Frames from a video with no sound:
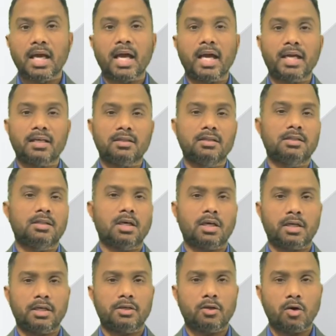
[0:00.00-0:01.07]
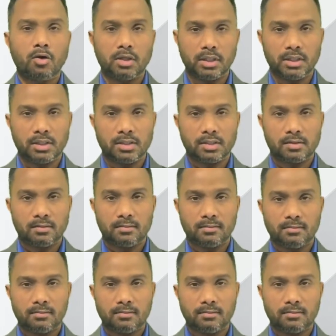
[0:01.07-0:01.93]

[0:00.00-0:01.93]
and the target audience.